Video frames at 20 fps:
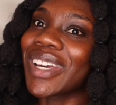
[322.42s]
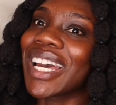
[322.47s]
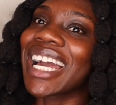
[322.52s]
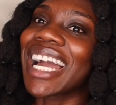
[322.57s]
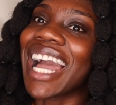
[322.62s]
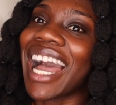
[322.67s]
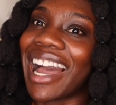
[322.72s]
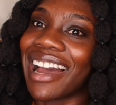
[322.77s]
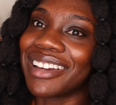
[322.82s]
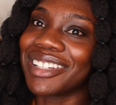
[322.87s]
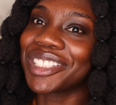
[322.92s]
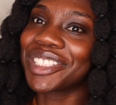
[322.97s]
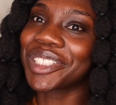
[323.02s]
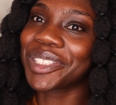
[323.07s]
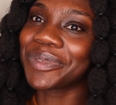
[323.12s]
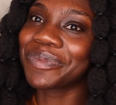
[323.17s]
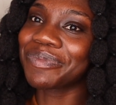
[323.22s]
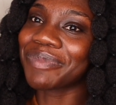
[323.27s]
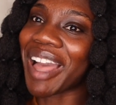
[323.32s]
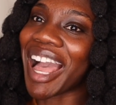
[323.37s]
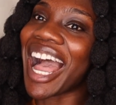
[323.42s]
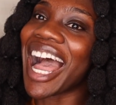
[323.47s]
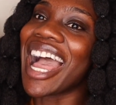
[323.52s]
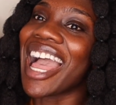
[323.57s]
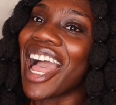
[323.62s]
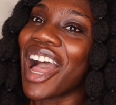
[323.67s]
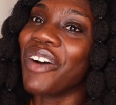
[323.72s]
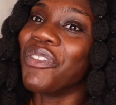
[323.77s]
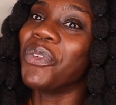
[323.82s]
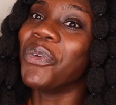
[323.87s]
Guys, I
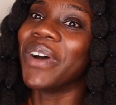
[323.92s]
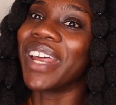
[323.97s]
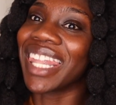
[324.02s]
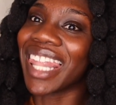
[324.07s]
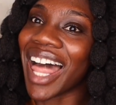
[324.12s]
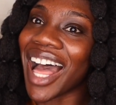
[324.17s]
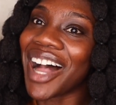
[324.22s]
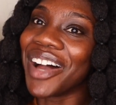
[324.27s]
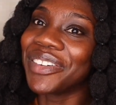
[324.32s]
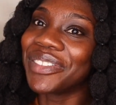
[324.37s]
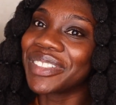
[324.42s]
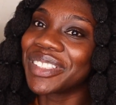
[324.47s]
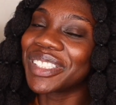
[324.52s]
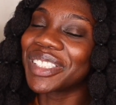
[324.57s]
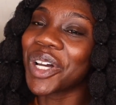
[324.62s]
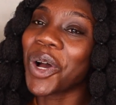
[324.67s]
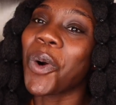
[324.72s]
have one left.